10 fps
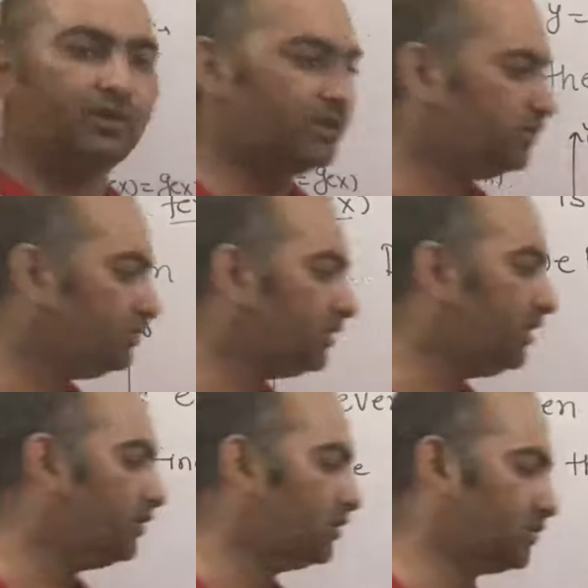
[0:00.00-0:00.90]
1 to
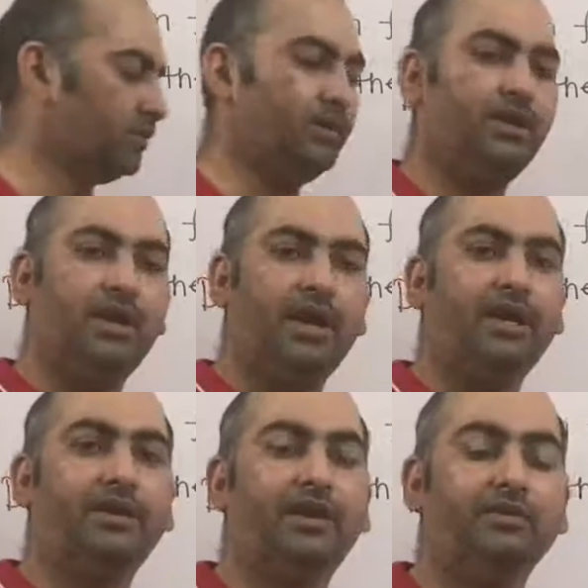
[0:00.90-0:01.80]
3 also,
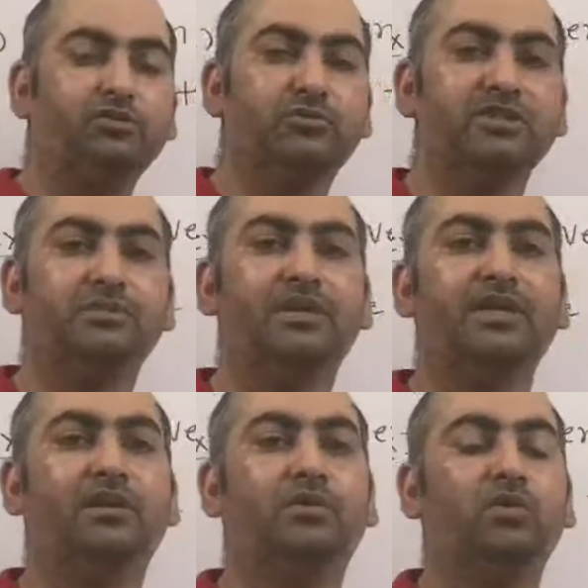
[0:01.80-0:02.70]
and graph should be
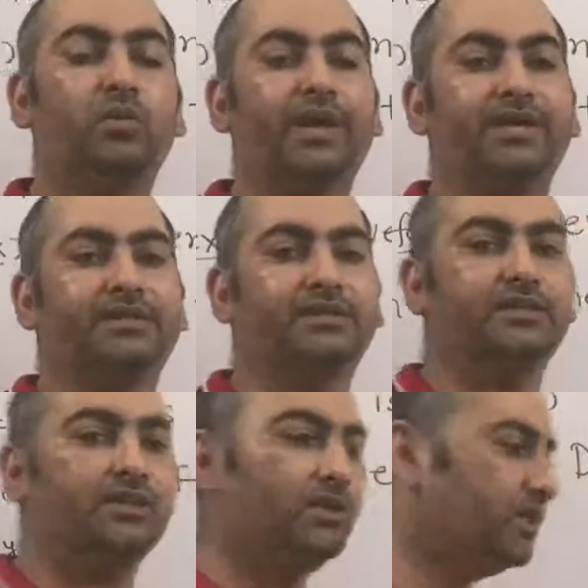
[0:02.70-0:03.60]
symmetric about y-axis.
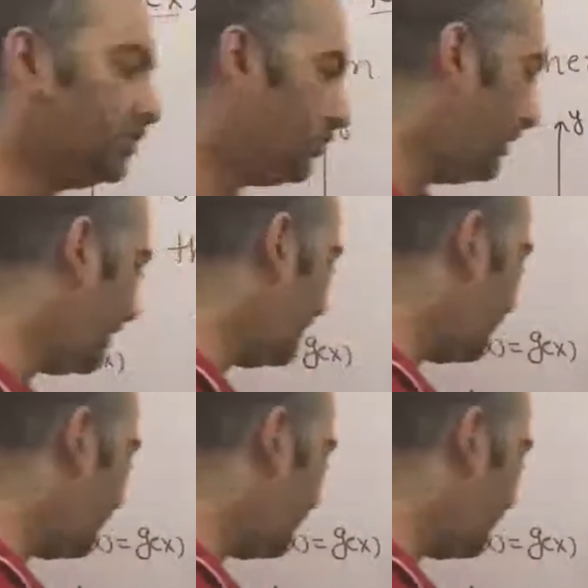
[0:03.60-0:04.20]
So here,